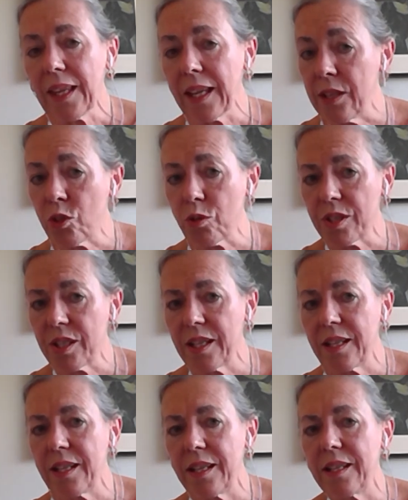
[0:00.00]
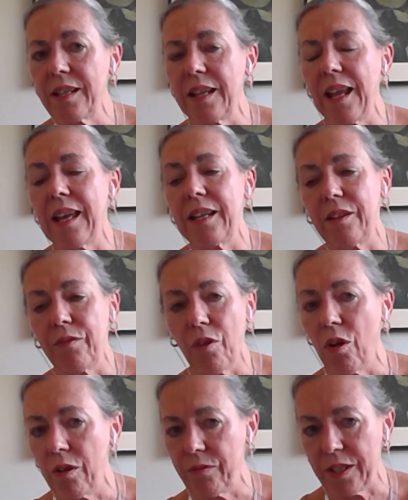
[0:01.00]
interested in and
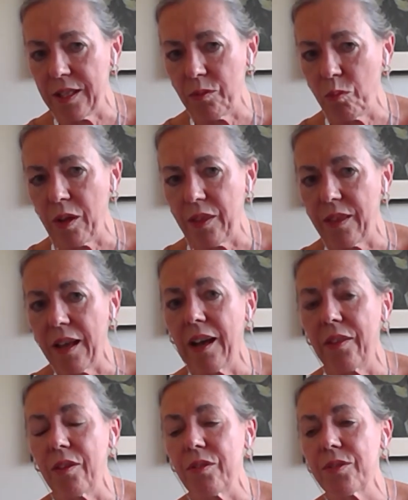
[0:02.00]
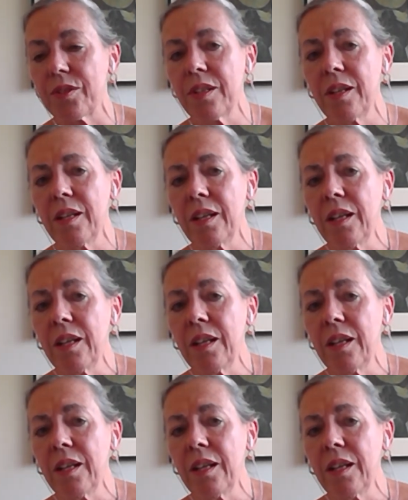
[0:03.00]
involved in with others.